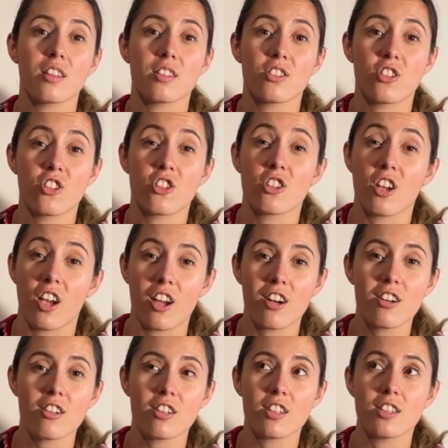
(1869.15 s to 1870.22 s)

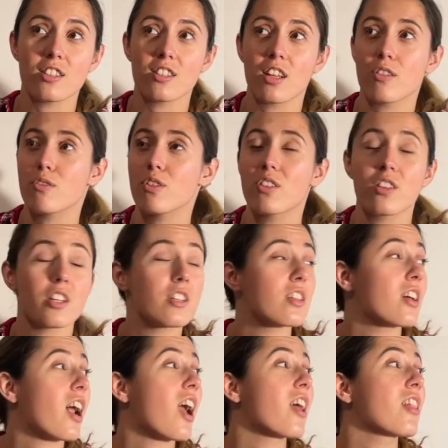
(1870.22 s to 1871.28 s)
share is everything
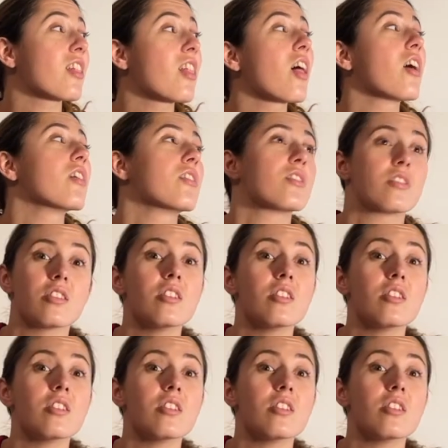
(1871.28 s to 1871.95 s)
that I learn,